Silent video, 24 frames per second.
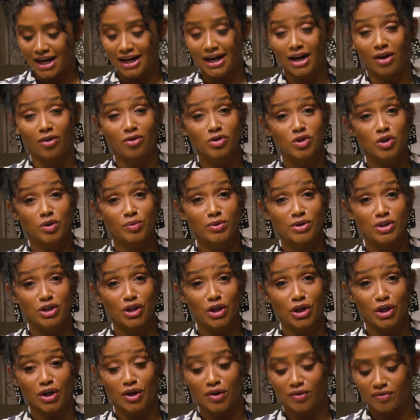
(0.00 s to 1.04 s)
And I also
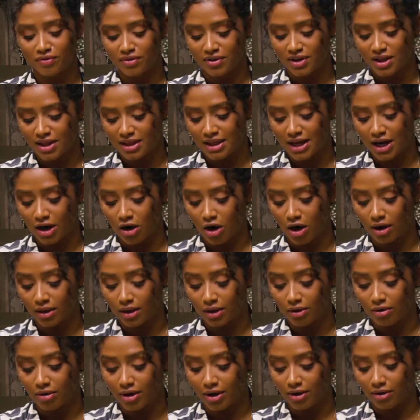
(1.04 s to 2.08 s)
reserve that
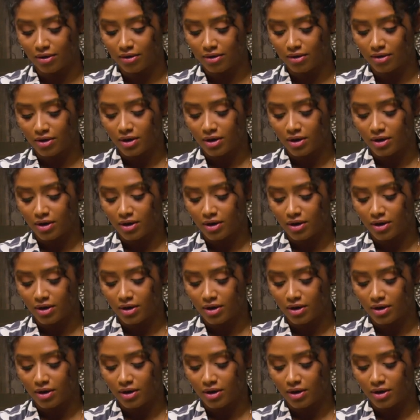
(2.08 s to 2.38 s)
garlic oil.